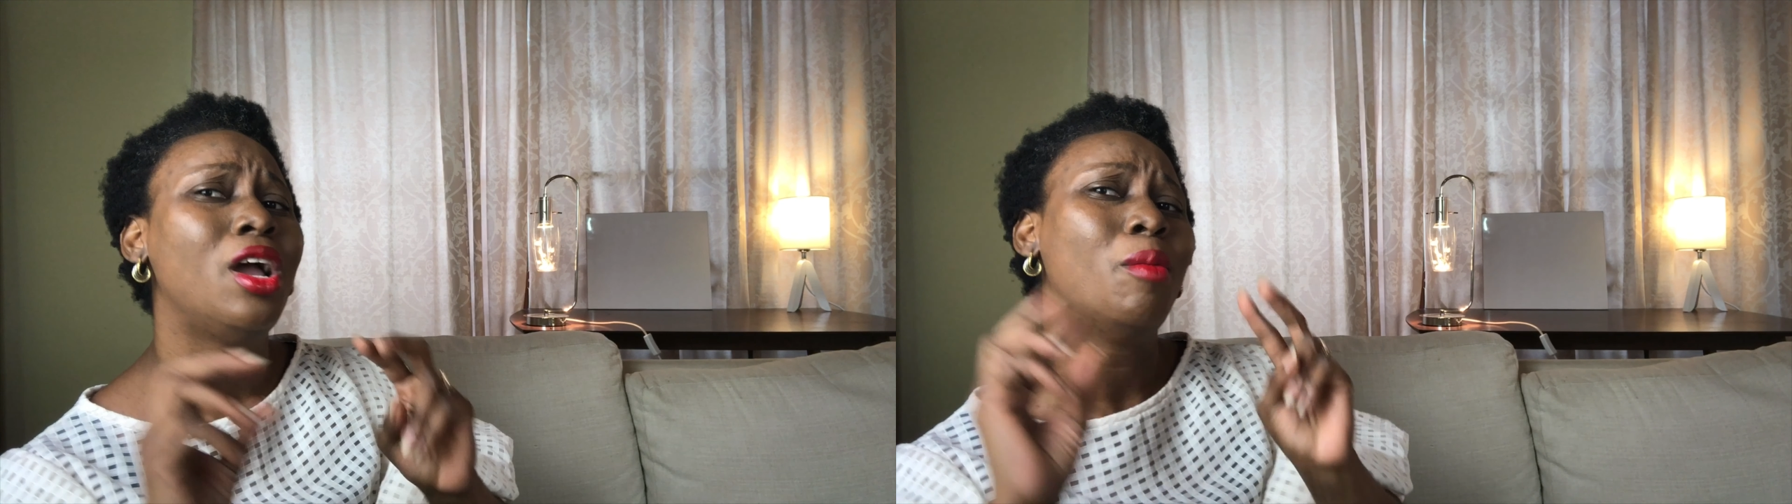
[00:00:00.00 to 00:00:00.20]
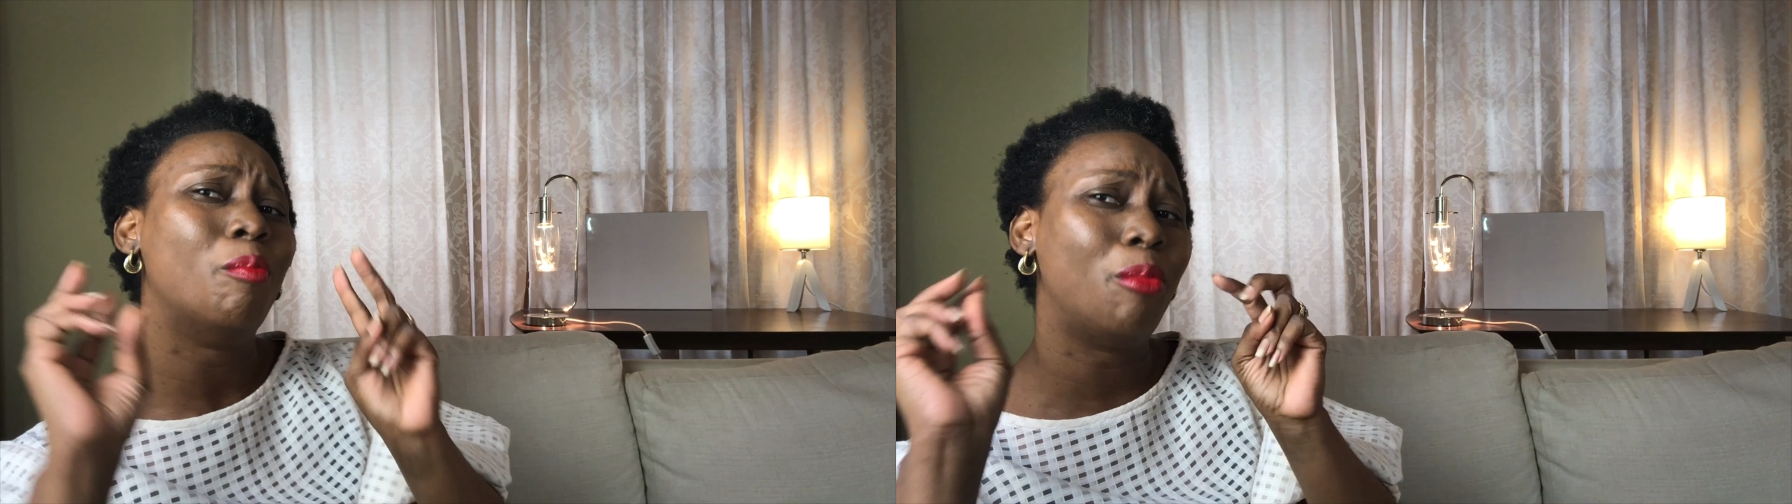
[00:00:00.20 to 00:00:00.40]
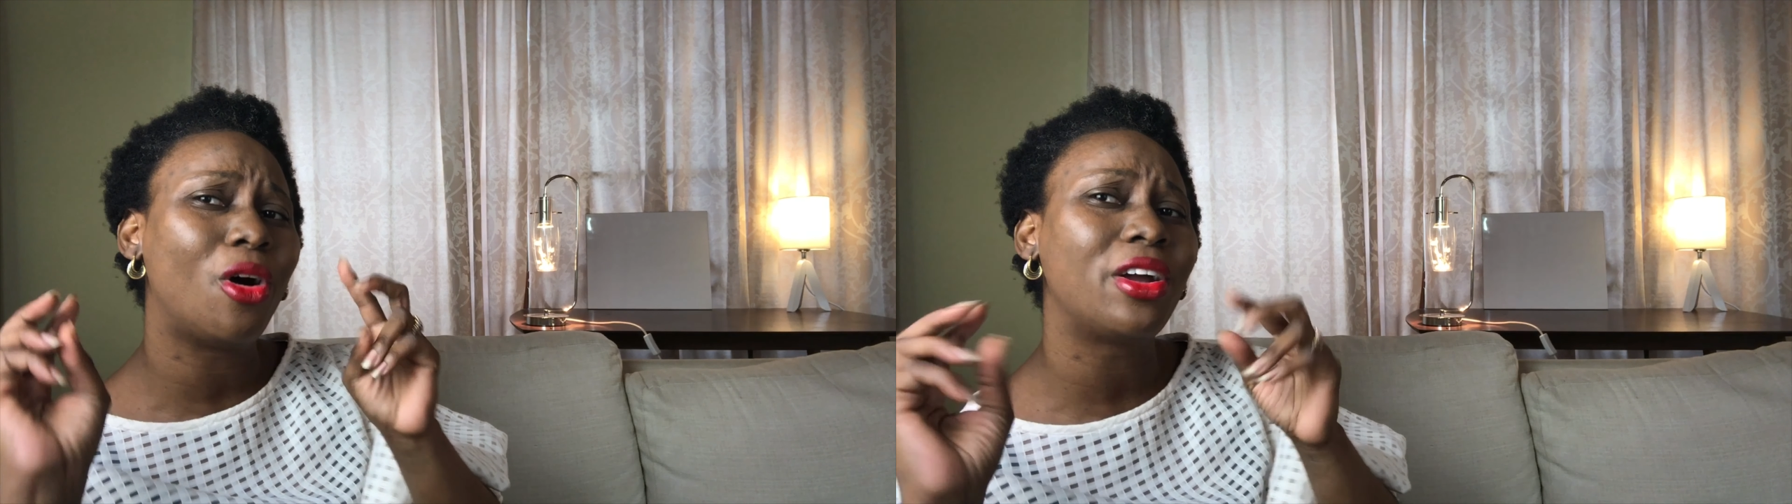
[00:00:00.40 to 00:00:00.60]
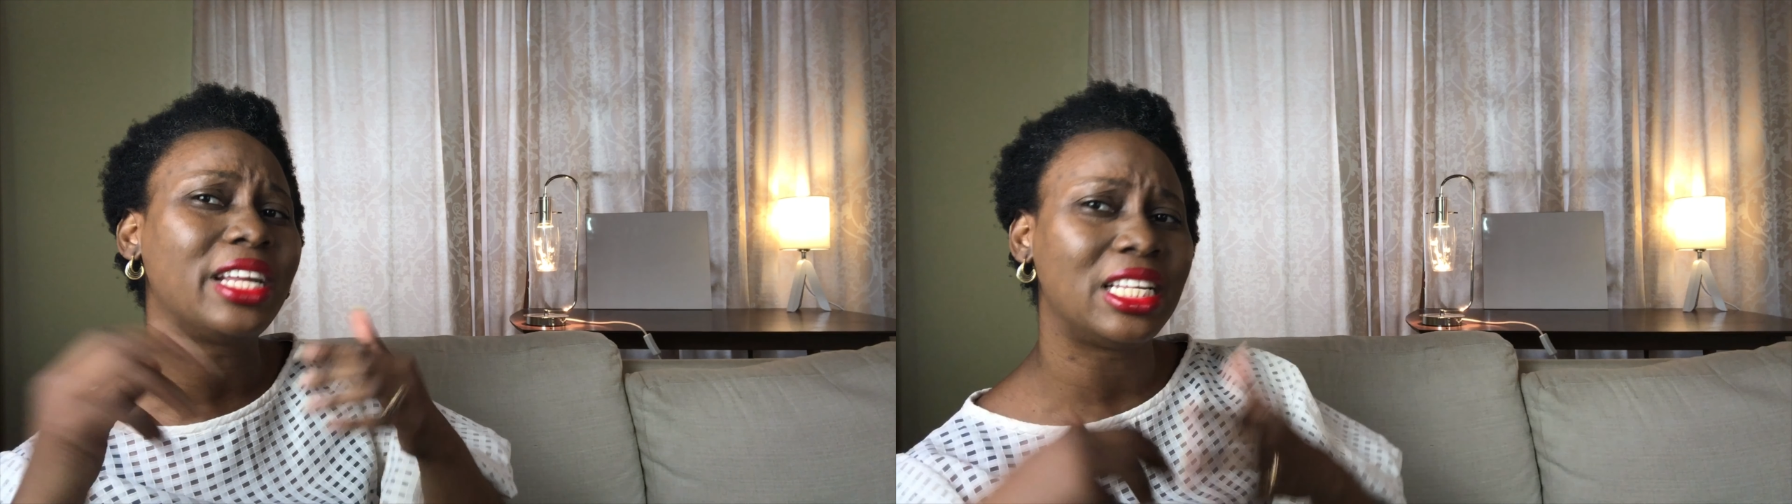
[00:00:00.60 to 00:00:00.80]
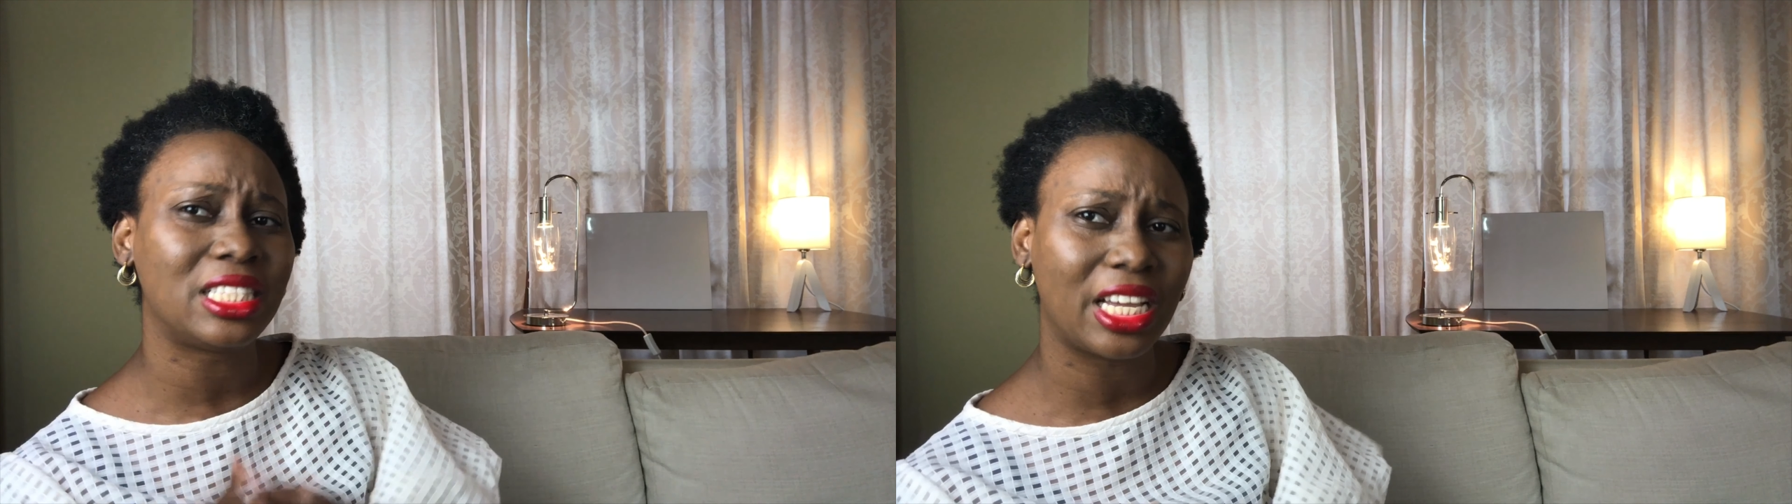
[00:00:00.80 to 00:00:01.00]
board
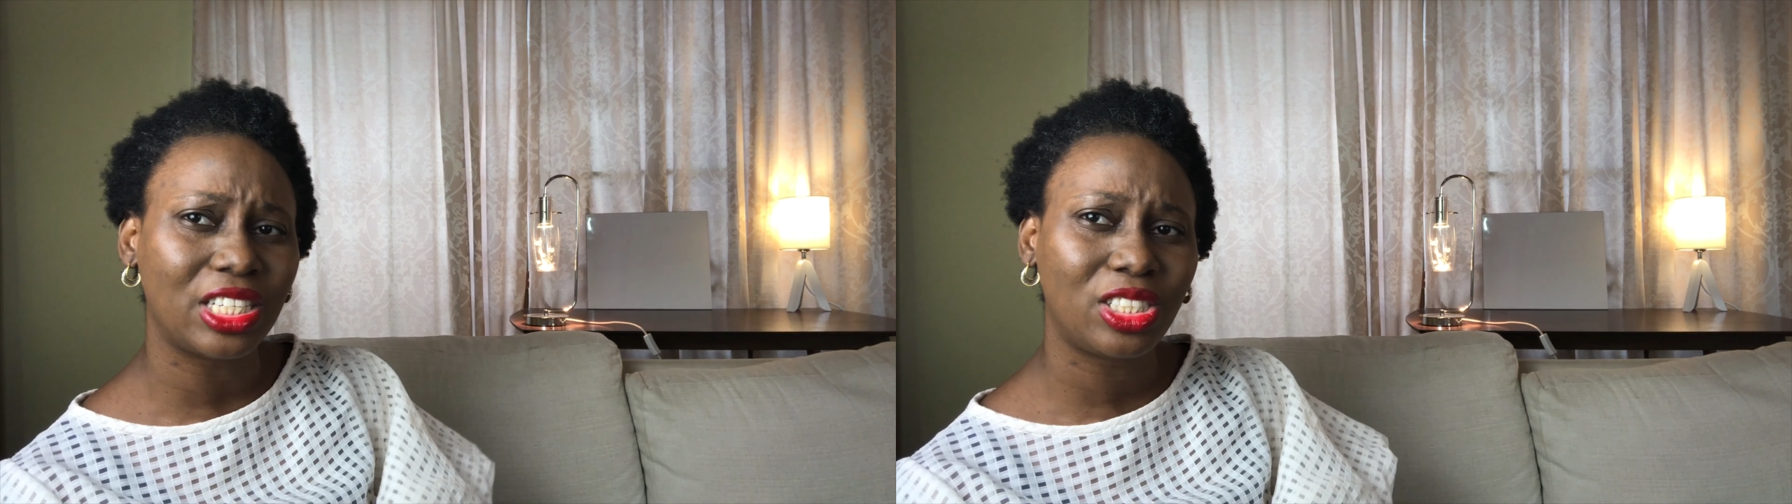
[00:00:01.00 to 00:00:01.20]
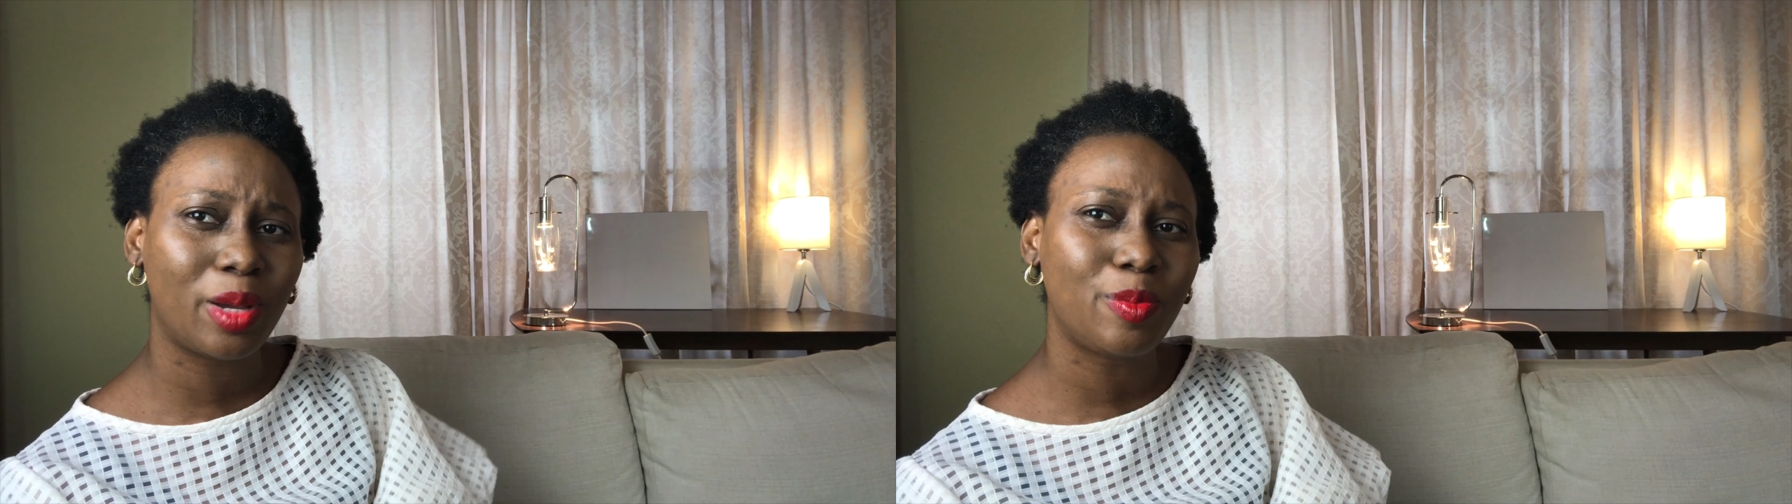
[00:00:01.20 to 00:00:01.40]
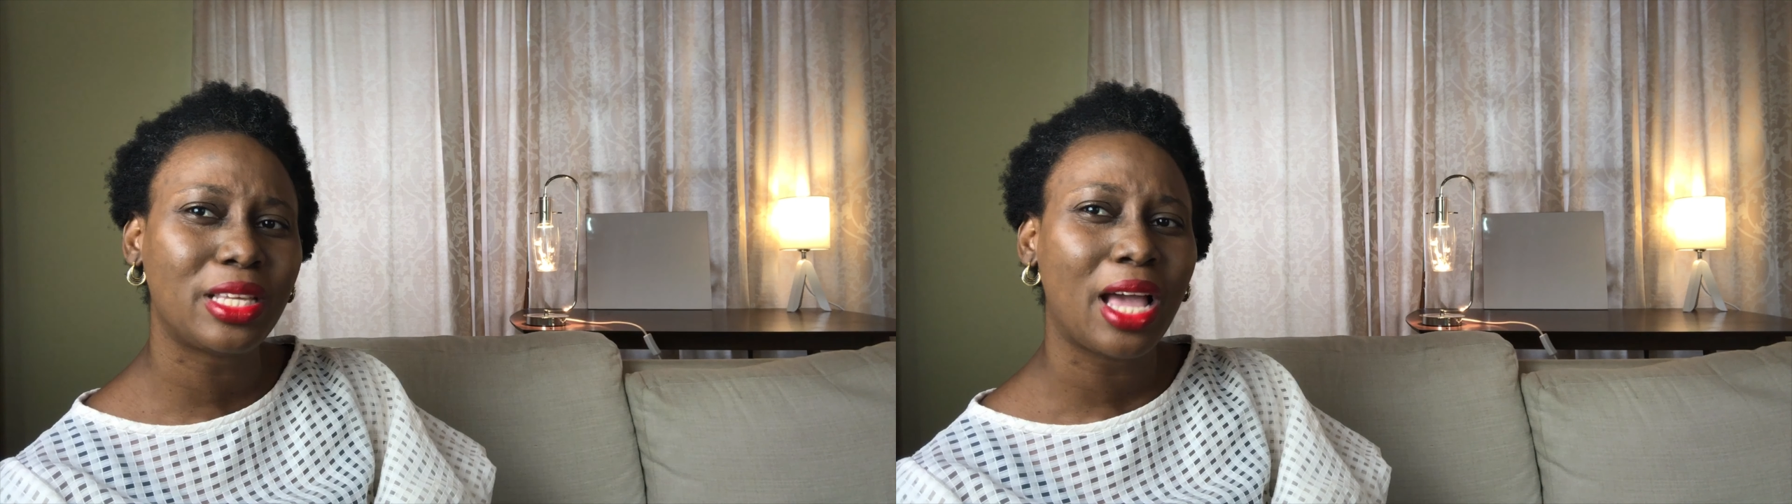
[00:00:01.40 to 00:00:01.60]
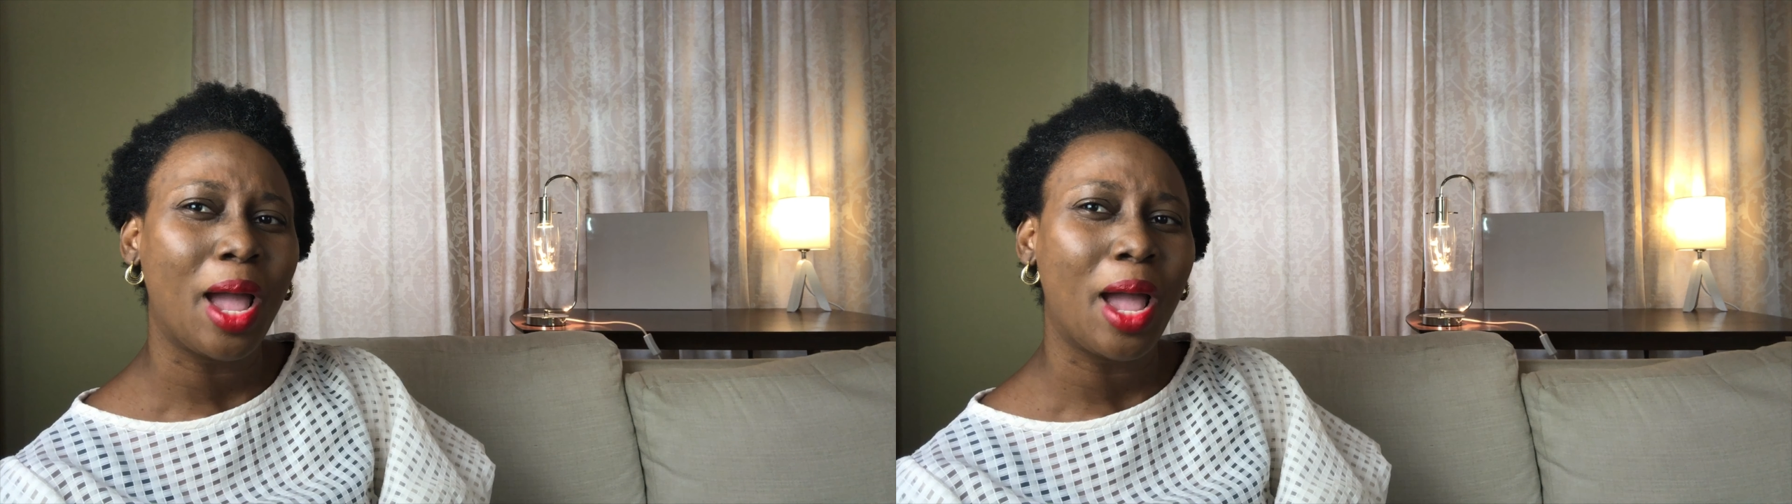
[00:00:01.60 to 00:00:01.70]
internships,